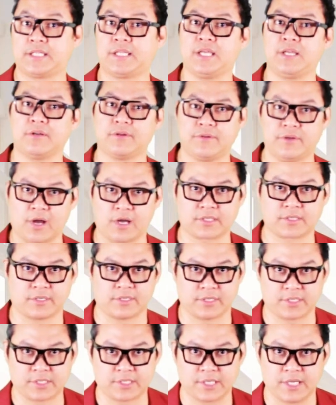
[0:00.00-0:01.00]
see your
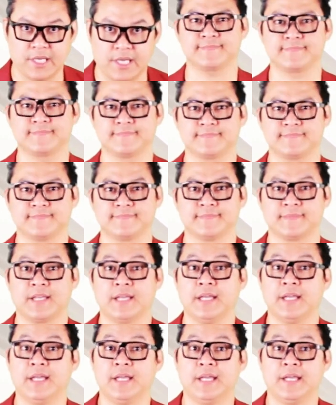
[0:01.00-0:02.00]
doctors.
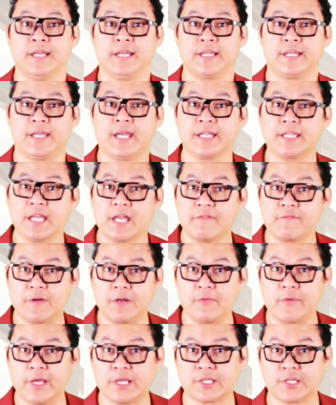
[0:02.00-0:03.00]
Get the
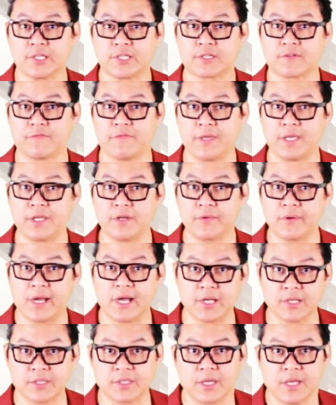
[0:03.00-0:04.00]
evaluations, figure
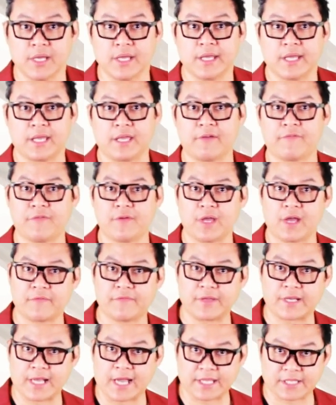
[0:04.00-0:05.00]
out if you have
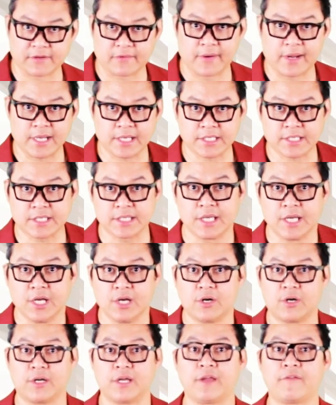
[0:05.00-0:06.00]
the cataracts
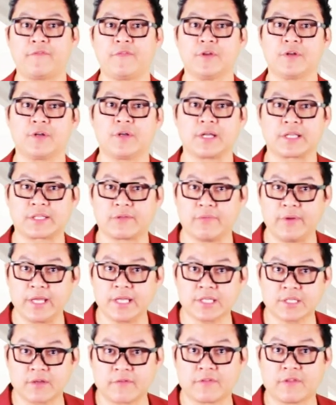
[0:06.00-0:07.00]
or if you're at
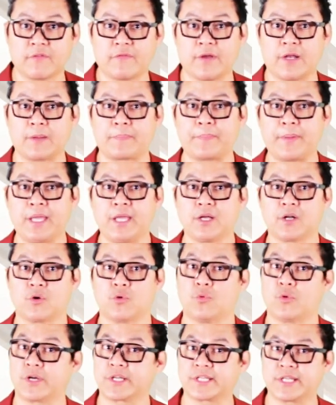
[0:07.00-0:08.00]
risk of developing or
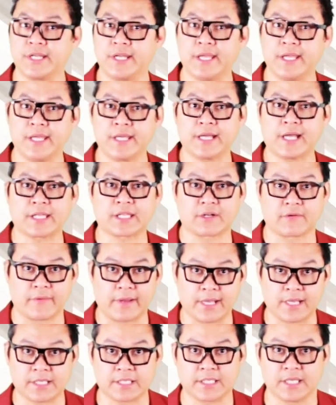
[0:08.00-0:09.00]
worsening
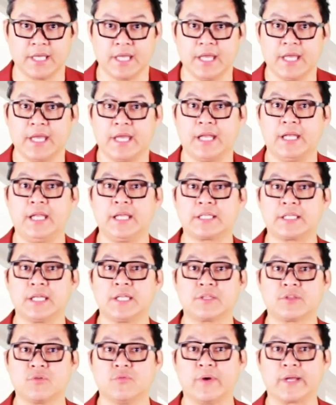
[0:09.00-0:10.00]
cataracts, and
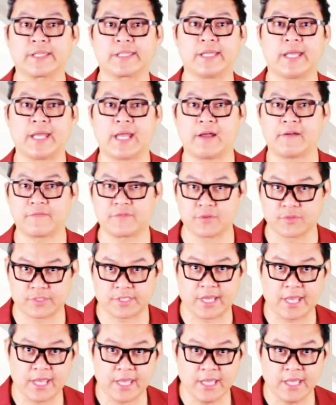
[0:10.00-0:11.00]
listen to what they have to
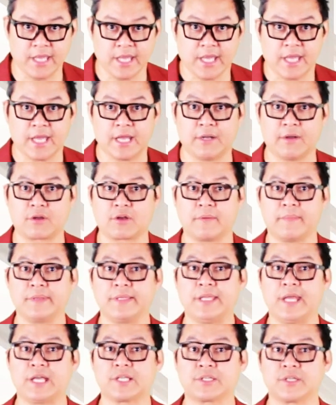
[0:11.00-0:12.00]
say and
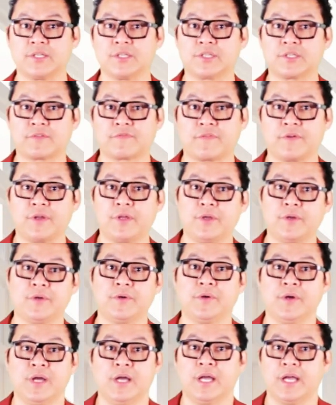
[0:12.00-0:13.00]
recommendations for
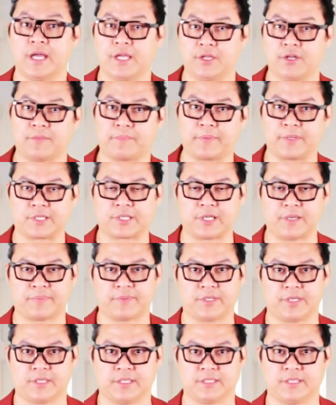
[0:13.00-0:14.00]
you and your
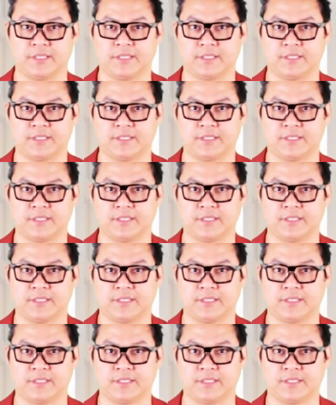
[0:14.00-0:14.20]
prescription.